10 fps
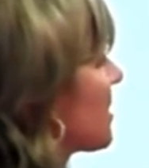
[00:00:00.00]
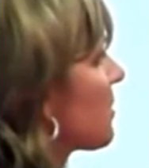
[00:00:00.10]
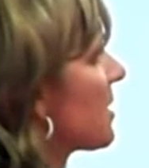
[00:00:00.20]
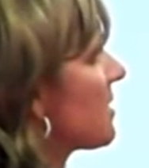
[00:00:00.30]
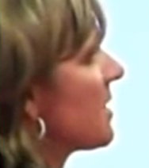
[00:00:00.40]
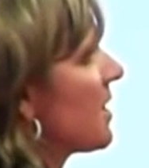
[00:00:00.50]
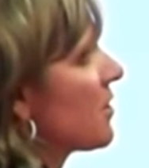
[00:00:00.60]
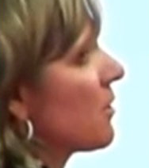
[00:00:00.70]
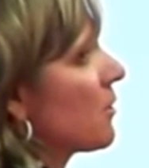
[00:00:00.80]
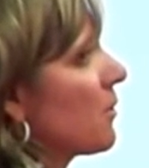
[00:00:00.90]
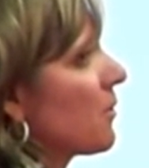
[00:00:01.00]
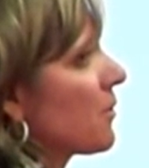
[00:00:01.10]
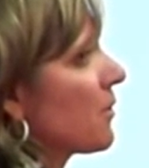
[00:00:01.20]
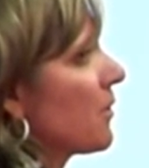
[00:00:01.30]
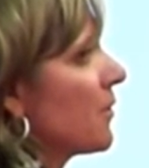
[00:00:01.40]
end of this presentation, I'll go
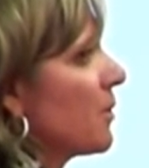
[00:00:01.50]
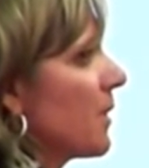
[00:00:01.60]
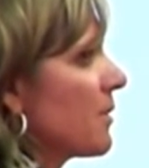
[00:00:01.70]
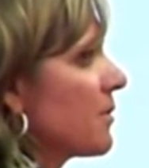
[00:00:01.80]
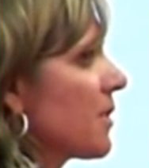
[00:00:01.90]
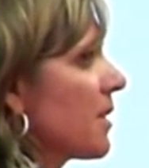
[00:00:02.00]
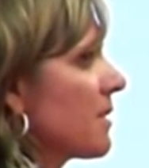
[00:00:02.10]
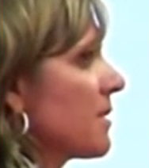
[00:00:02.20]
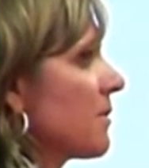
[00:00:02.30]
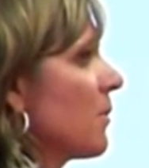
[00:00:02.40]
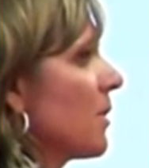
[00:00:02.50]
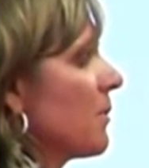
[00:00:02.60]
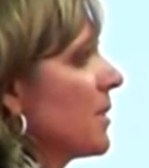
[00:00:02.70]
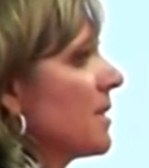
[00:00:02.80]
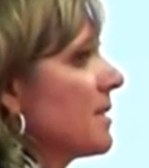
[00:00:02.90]
through a few other drugs and
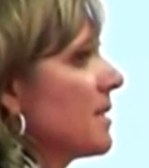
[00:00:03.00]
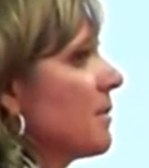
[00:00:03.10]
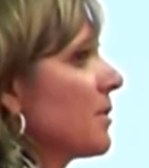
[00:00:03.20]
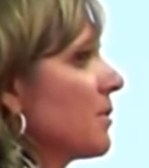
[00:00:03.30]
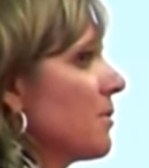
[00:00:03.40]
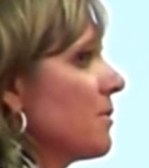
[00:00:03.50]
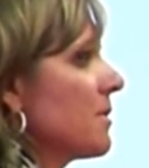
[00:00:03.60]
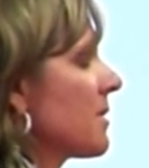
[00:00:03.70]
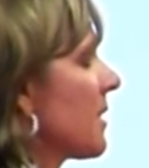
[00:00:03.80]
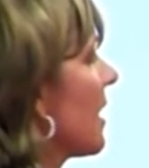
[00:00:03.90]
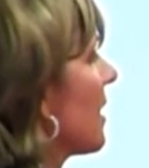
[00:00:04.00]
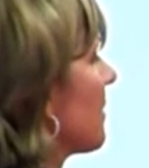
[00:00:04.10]
what we see with those